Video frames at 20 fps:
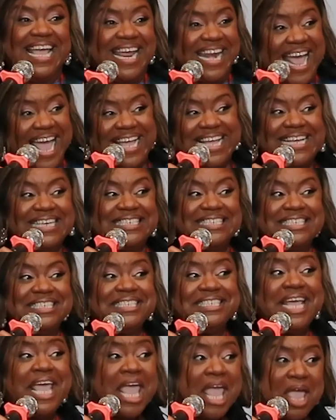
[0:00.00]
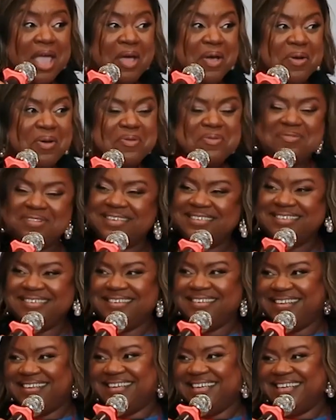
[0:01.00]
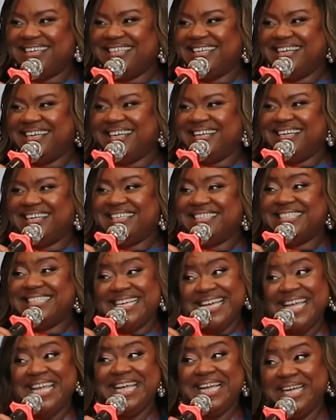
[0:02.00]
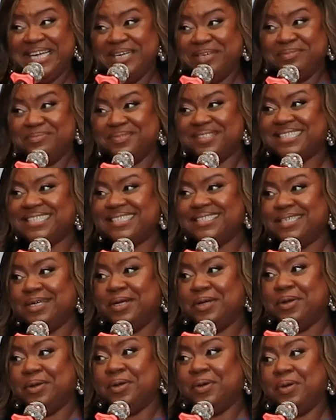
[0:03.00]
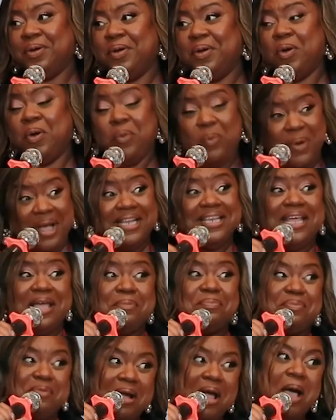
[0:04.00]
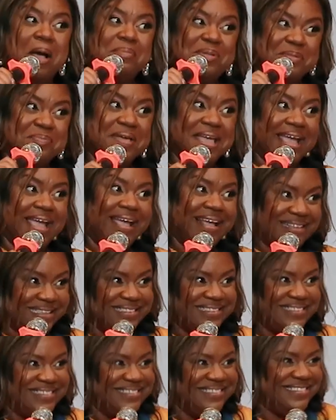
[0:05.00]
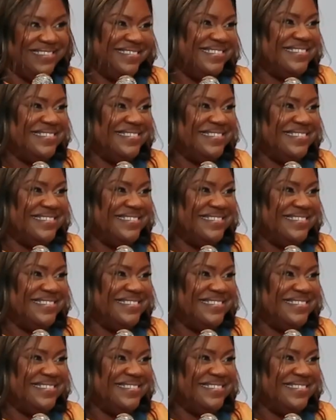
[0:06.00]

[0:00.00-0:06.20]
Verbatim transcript: and I get to tell teams what their problem is.